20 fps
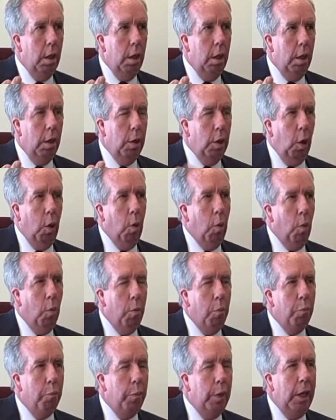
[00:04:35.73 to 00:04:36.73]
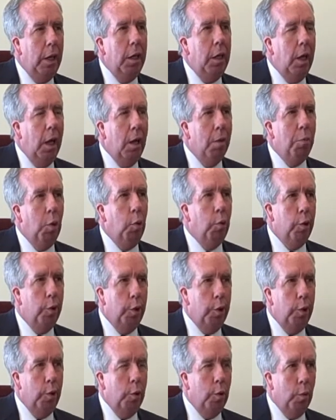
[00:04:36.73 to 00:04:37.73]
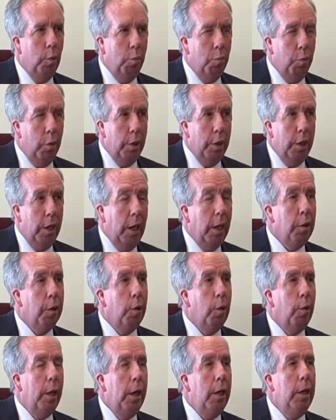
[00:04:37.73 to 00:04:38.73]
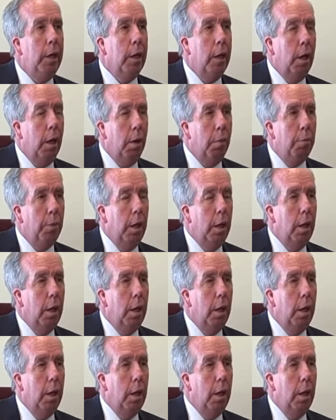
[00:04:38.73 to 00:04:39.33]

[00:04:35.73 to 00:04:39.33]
So being able to protect their income